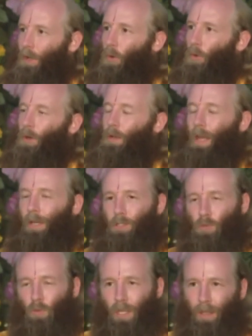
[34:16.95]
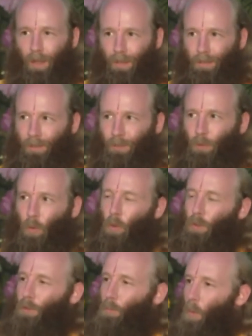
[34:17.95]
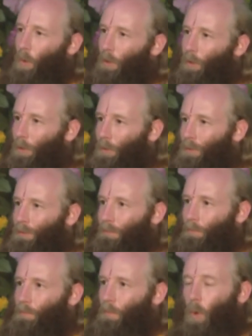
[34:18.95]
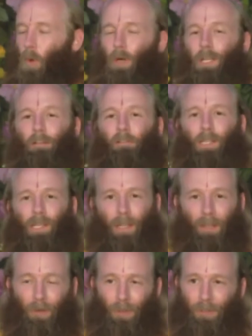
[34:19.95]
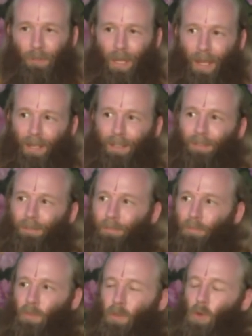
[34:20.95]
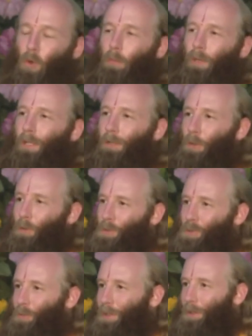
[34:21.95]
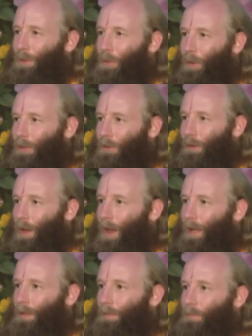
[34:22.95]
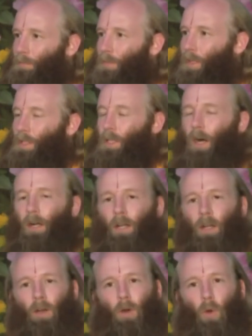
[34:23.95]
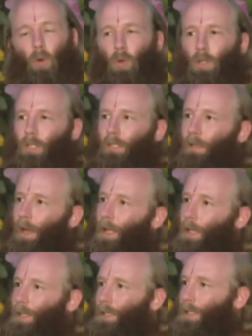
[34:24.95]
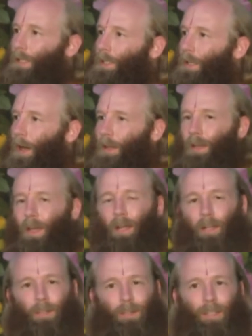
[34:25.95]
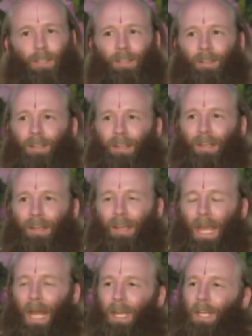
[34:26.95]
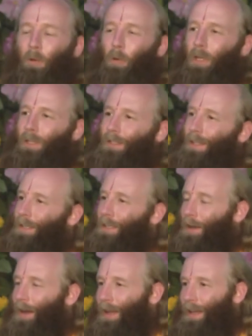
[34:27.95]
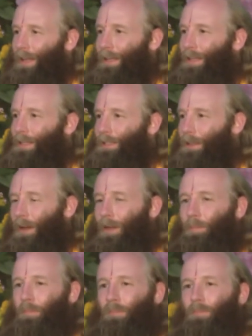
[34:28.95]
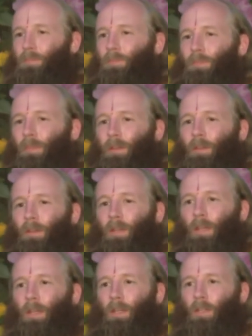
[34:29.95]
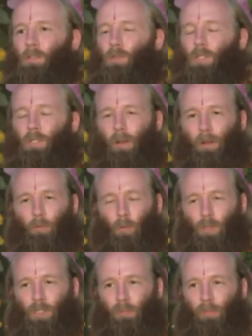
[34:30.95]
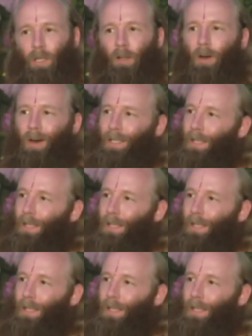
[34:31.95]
or next weekend, or tomorrow, or even later today. Nobody knows when they're going to die. Young, old, healthy, unhealthy, anyone can die at any time. So start worshiping God